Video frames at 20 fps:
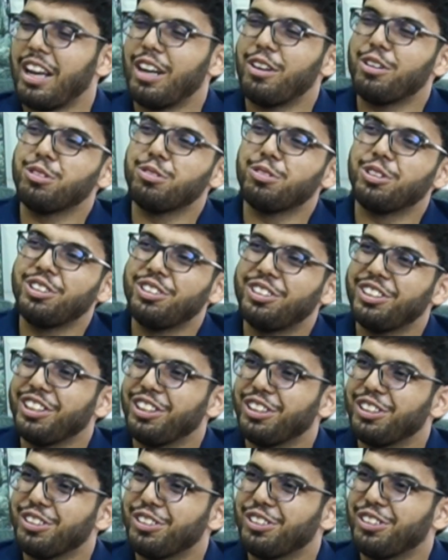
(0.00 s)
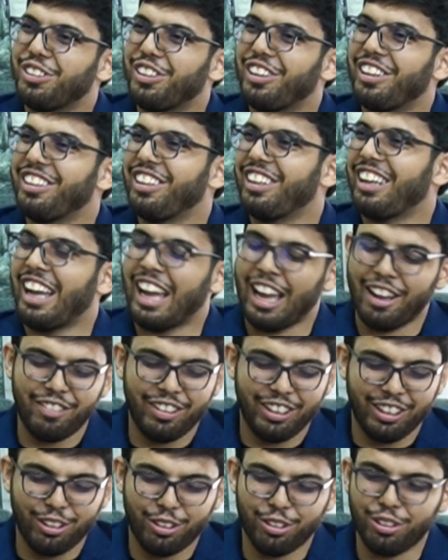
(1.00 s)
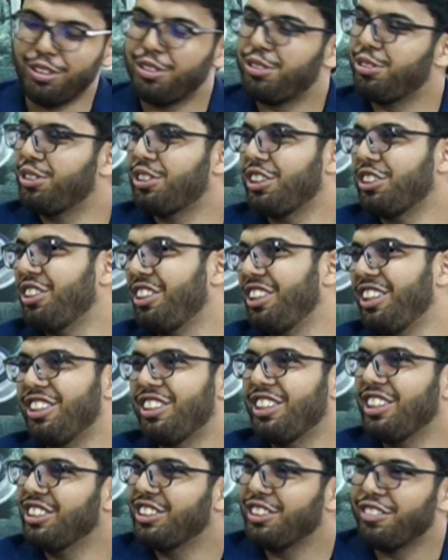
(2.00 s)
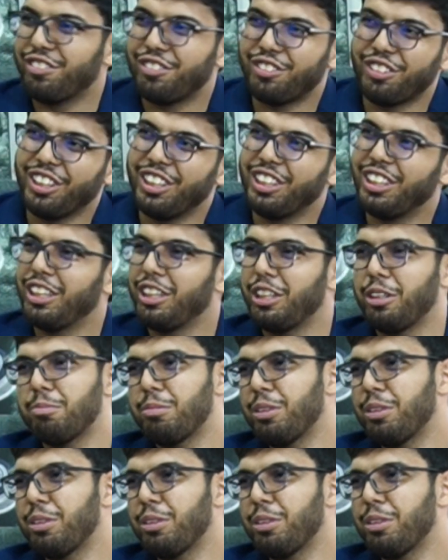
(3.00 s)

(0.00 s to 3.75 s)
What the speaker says: I was wondering, having gone through such an intensive training,